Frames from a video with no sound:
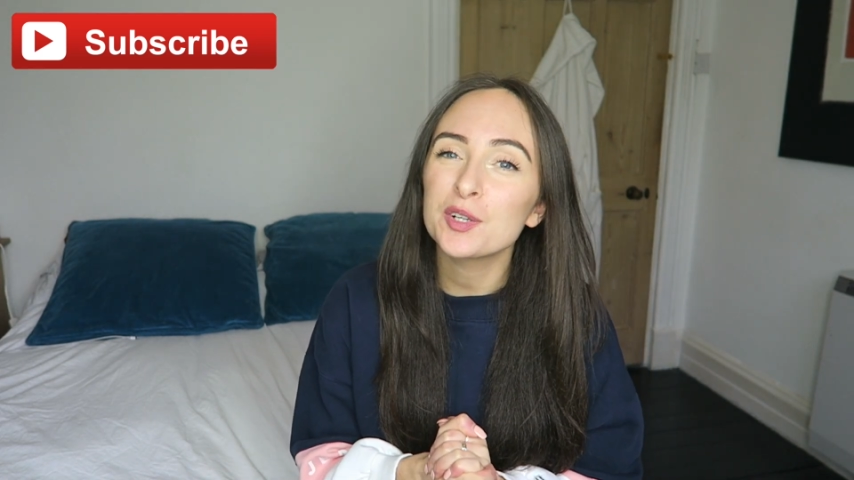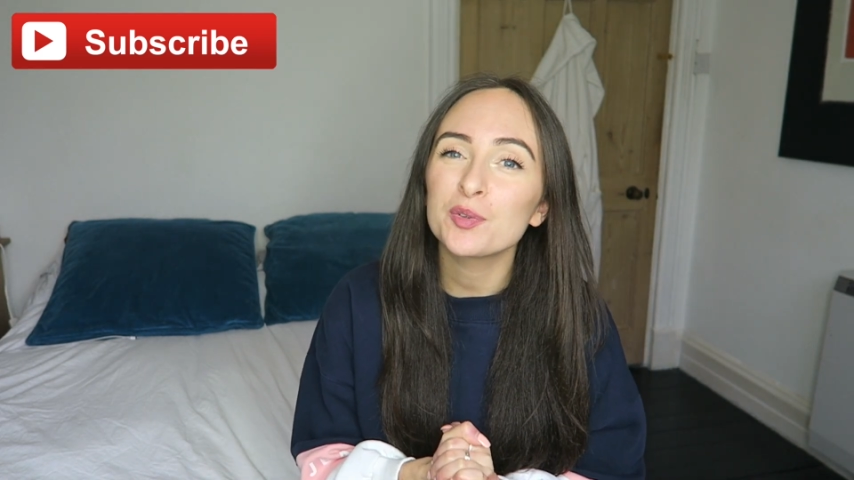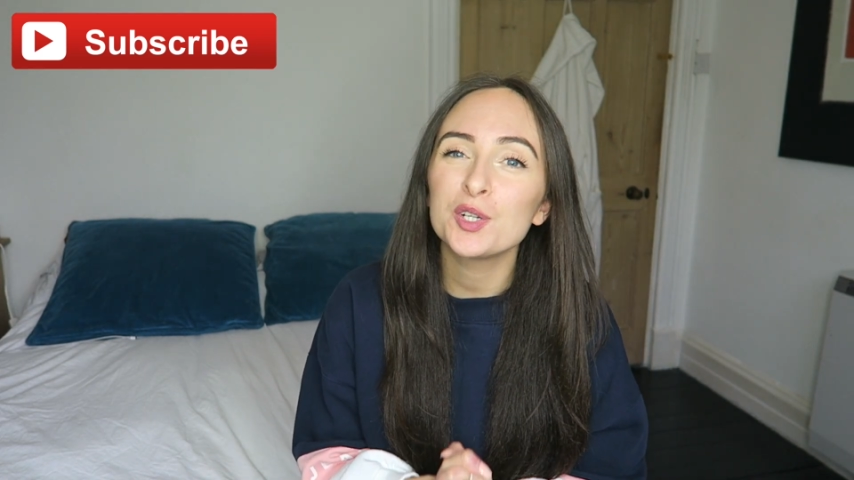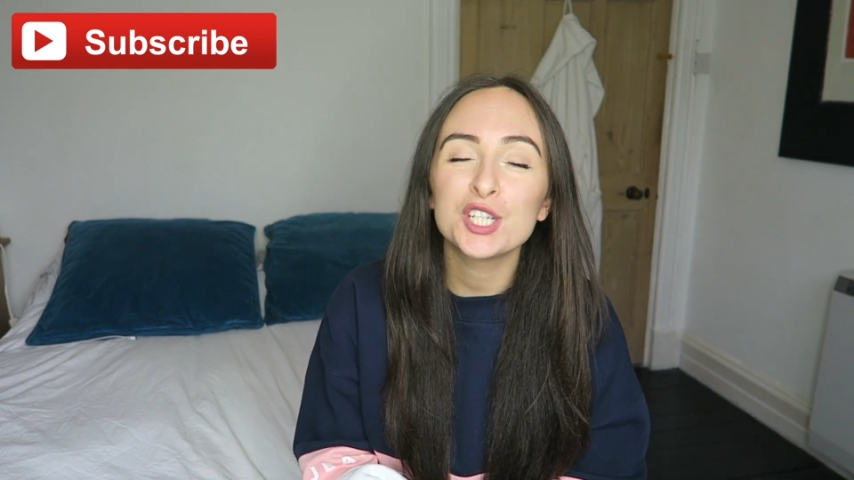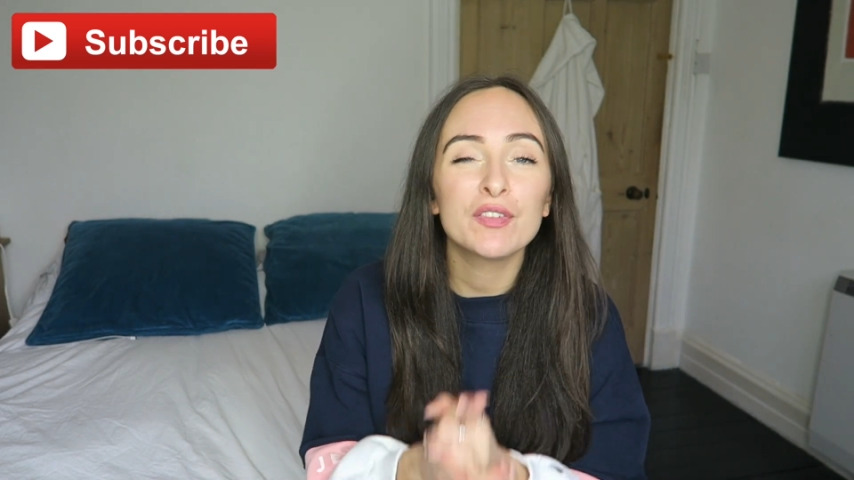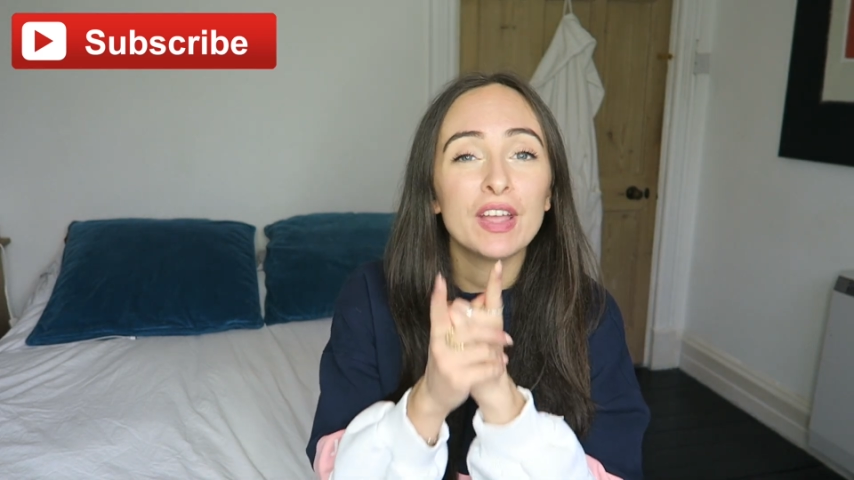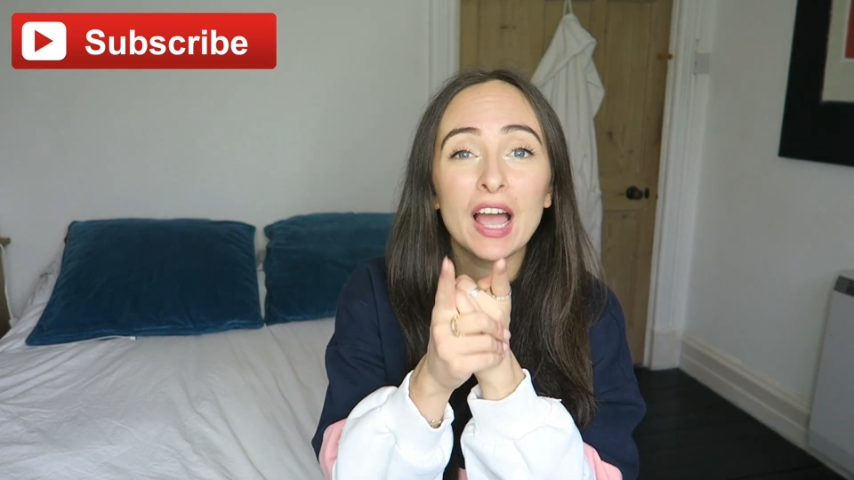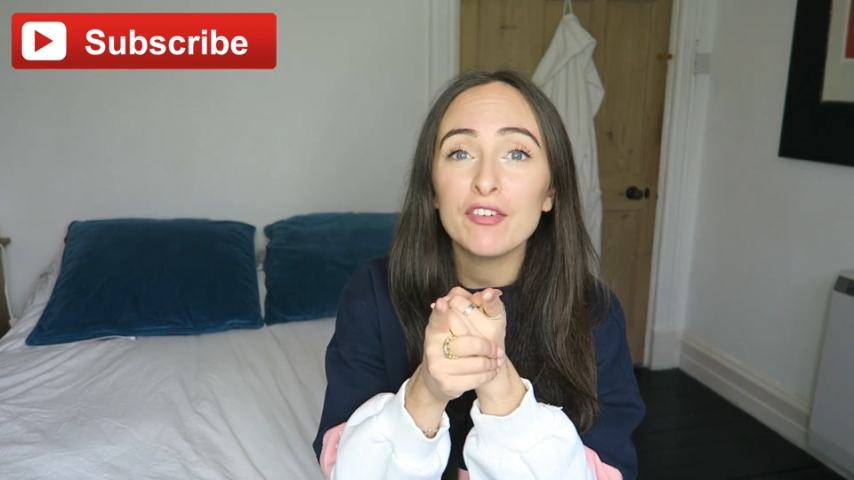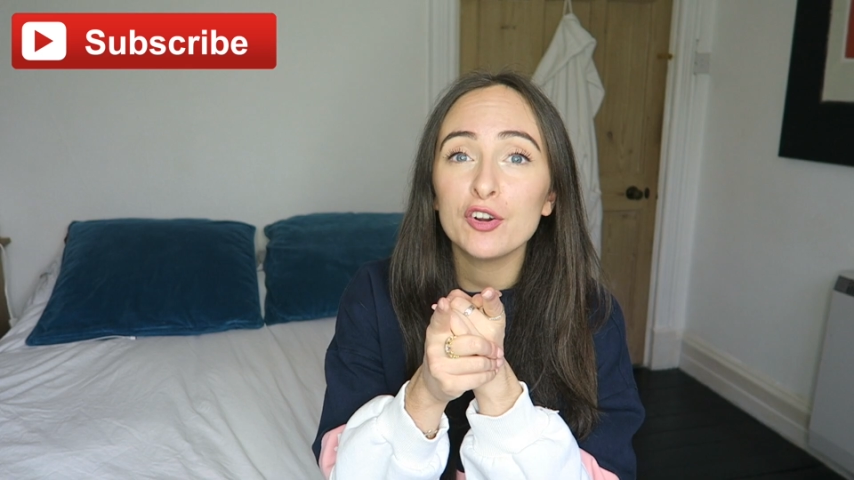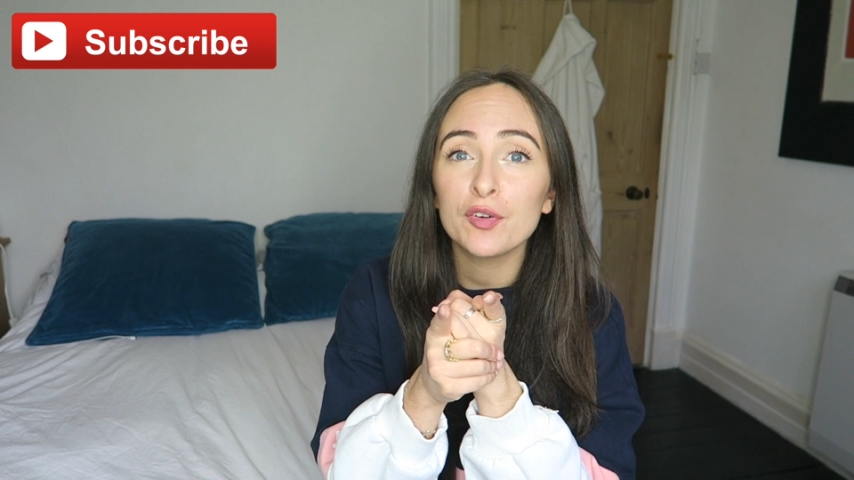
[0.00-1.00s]
much for watching. If you
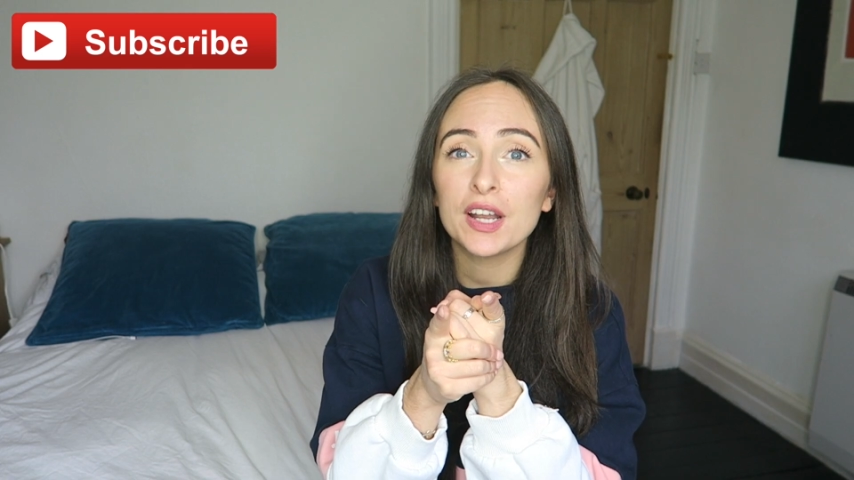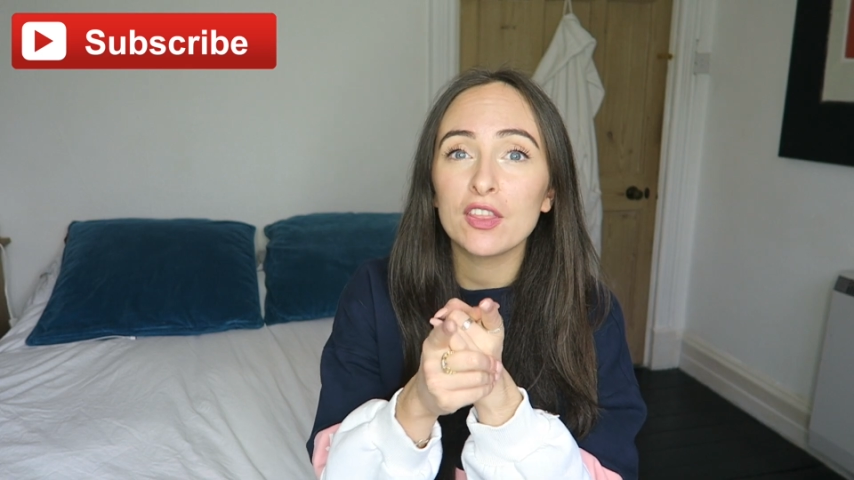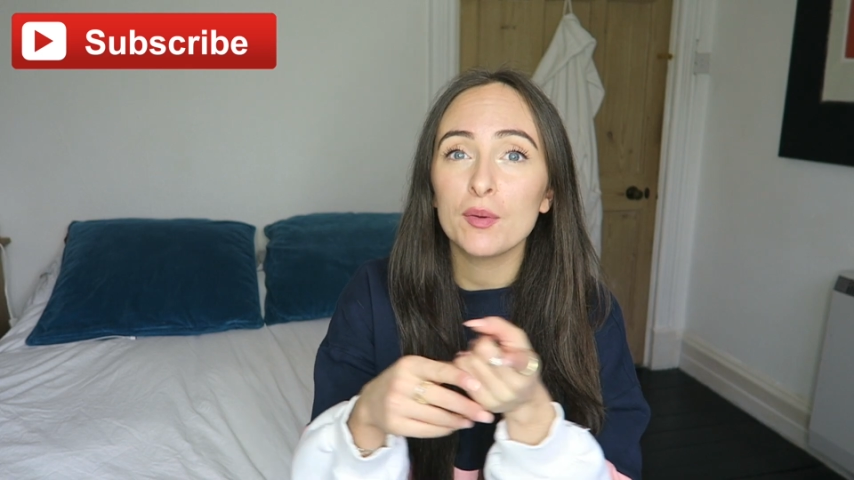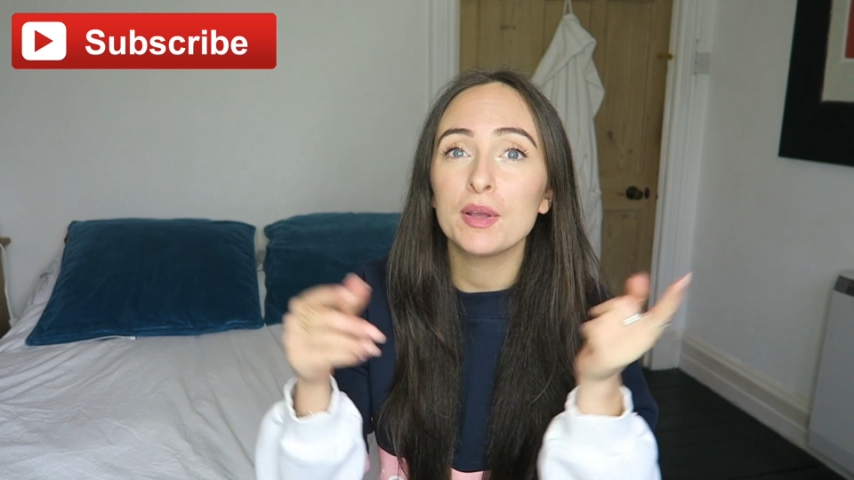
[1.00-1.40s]
haven't already though,